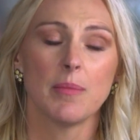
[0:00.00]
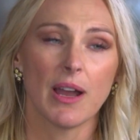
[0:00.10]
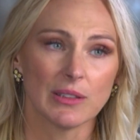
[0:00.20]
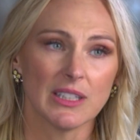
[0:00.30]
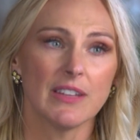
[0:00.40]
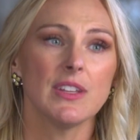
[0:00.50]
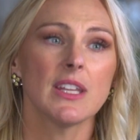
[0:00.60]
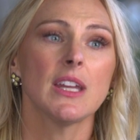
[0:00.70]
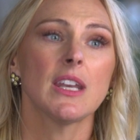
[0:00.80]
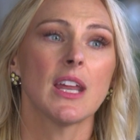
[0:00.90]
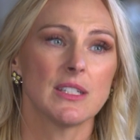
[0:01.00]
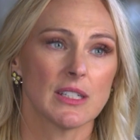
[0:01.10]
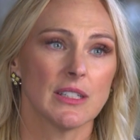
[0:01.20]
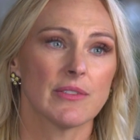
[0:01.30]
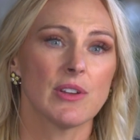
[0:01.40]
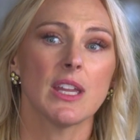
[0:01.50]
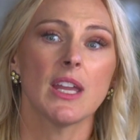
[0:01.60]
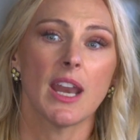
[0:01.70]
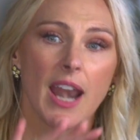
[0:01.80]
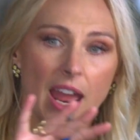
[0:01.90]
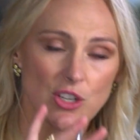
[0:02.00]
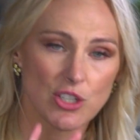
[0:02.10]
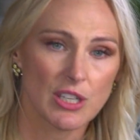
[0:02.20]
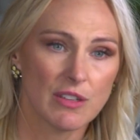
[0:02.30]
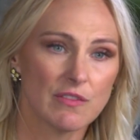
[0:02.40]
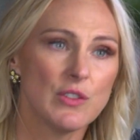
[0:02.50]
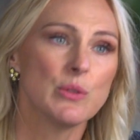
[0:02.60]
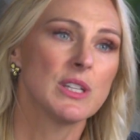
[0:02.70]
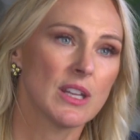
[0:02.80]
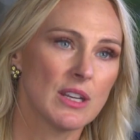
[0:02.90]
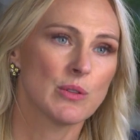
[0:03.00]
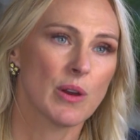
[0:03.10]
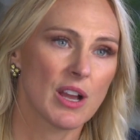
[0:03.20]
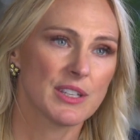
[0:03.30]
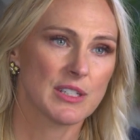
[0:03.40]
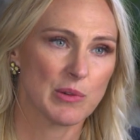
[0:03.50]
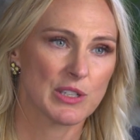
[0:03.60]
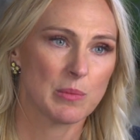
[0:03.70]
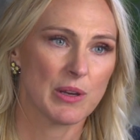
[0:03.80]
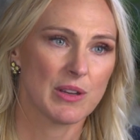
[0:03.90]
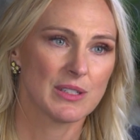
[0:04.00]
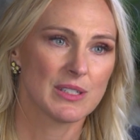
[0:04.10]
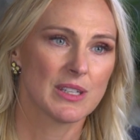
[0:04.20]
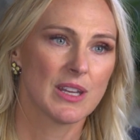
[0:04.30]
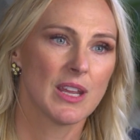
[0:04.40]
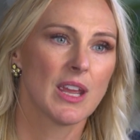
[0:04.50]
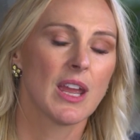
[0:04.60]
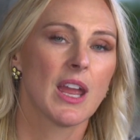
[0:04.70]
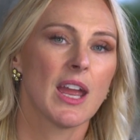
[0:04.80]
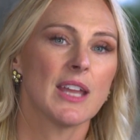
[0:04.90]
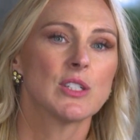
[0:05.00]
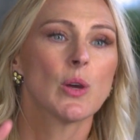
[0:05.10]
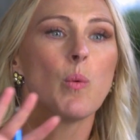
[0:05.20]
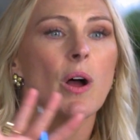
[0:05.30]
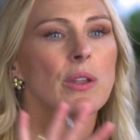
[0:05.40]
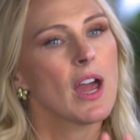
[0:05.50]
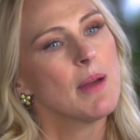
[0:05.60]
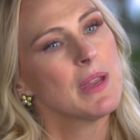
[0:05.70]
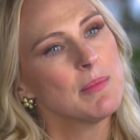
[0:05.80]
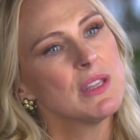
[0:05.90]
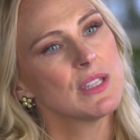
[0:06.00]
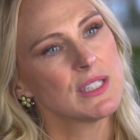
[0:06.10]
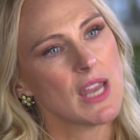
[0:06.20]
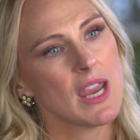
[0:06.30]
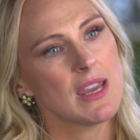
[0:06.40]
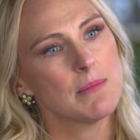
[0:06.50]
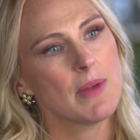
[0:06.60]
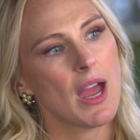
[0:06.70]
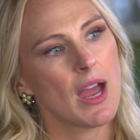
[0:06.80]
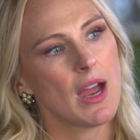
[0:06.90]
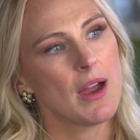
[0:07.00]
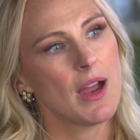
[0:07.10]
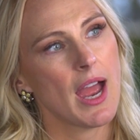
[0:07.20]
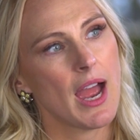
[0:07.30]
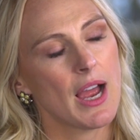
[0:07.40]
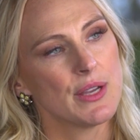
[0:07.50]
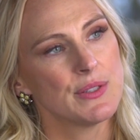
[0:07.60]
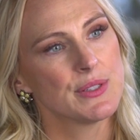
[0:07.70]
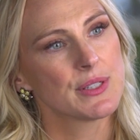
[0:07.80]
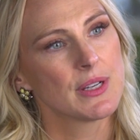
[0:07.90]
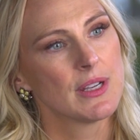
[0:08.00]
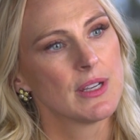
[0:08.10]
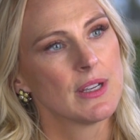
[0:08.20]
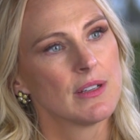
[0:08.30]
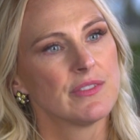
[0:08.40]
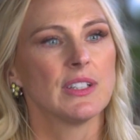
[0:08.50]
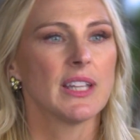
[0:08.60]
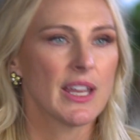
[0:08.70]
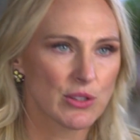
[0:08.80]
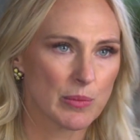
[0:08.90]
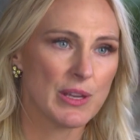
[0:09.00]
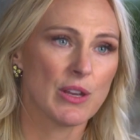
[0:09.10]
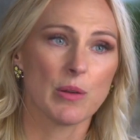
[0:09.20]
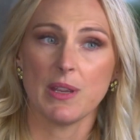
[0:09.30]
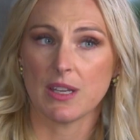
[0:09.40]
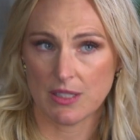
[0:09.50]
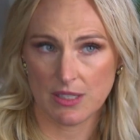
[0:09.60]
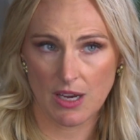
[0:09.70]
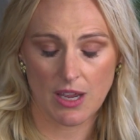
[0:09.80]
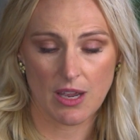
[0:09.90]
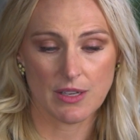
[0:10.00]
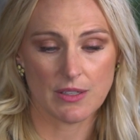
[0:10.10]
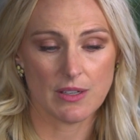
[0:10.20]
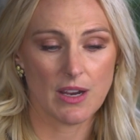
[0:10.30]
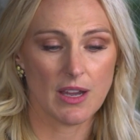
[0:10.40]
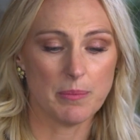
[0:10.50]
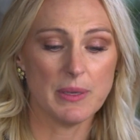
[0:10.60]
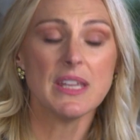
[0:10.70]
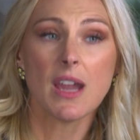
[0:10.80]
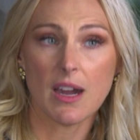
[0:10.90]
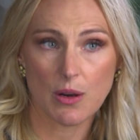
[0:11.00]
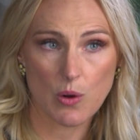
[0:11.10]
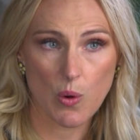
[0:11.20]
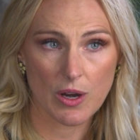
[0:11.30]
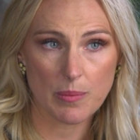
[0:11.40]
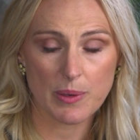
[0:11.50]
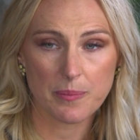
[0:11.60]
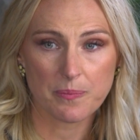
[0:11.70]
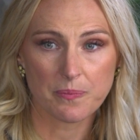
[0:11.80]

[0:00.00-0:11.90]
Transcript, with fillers: about living it and delivering it and actually infusing it into our customer experience. And so while not maybe the same as philanthropy or being a B Corp,